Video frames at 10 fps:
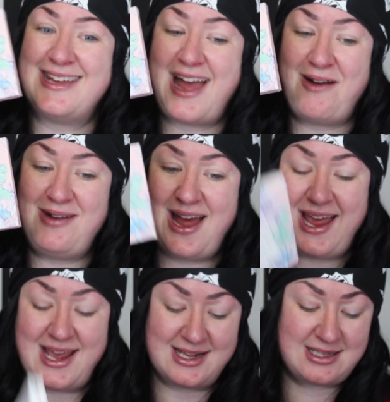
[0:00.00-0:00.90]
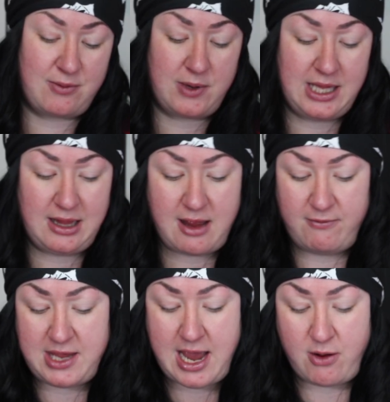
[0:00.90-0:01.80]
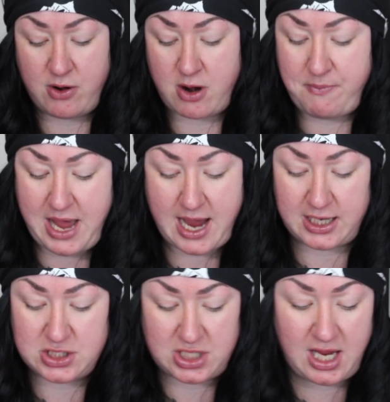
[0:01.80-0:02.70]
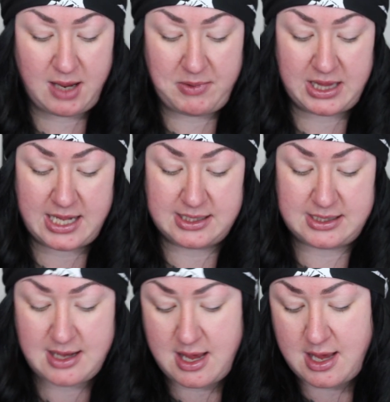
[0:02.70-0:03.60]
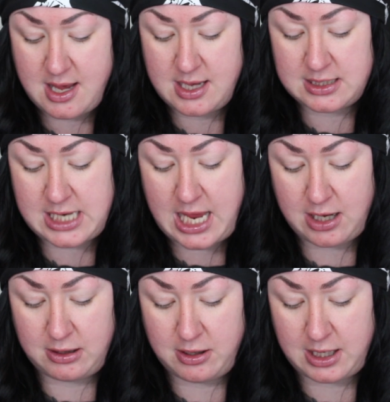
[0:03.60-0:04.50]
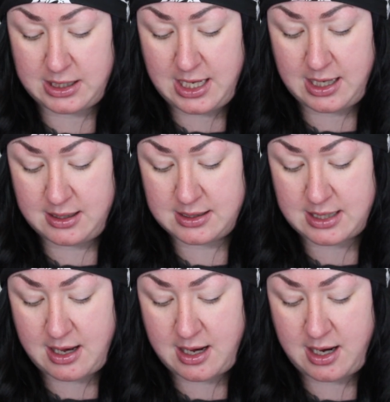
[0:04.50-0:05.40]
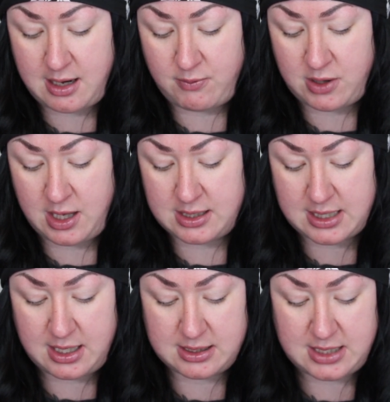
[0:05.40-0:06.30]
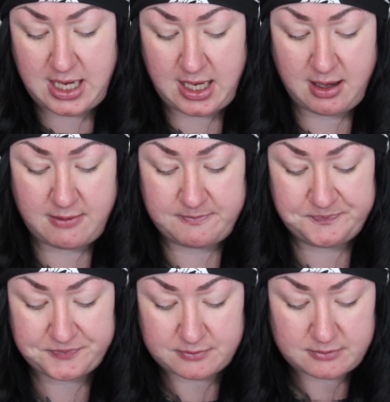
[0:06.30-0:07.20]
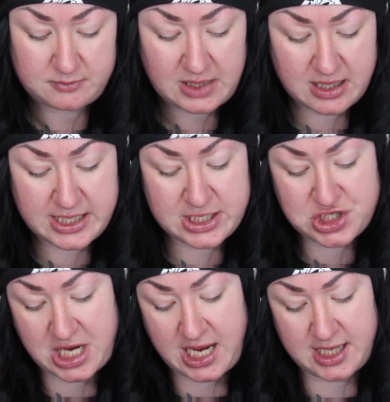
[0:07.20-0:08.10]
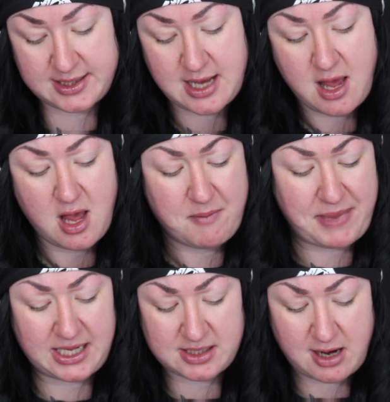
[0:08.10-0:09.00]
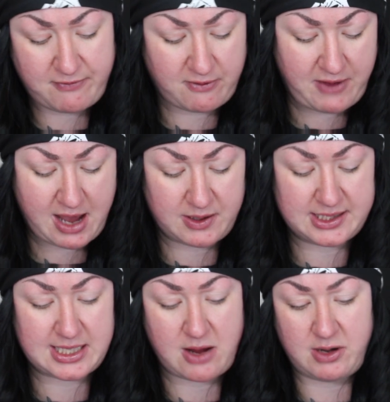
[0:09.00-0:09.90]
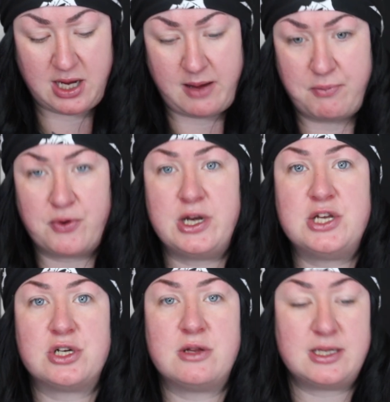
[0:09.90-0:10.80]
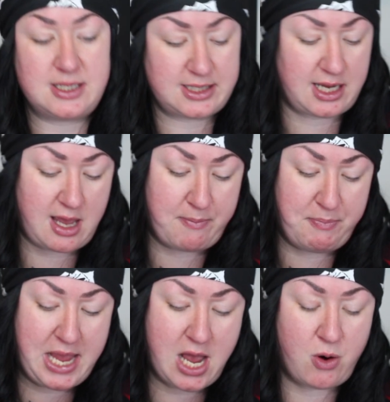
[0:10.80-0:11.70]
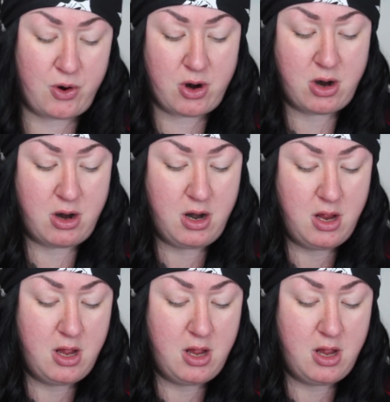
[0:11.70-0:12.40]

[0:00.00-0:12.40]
How nice. I really love the outer packaging. Let's take a look at the inside. I'm really excited to see these shades. Based off of how it's sounding, I'm pretty sure this is like a powder